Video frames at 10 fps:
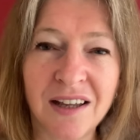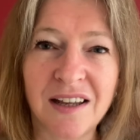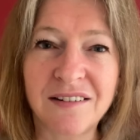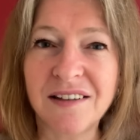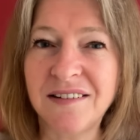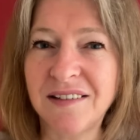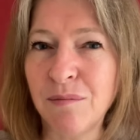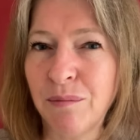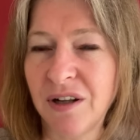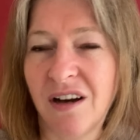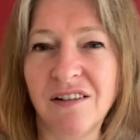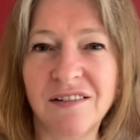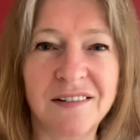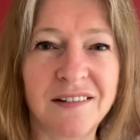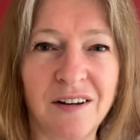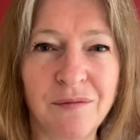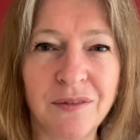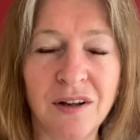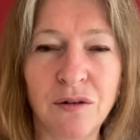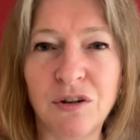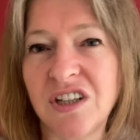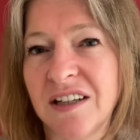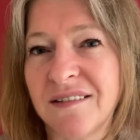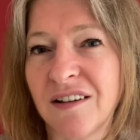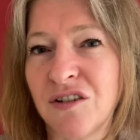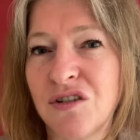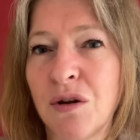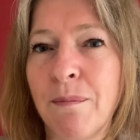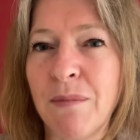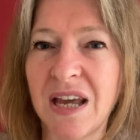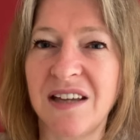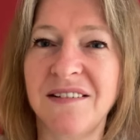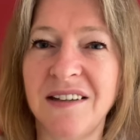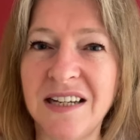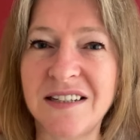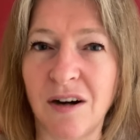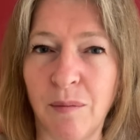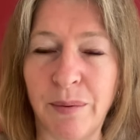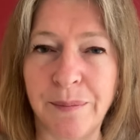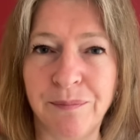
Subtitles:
It's the simple answer, which is to mix it up.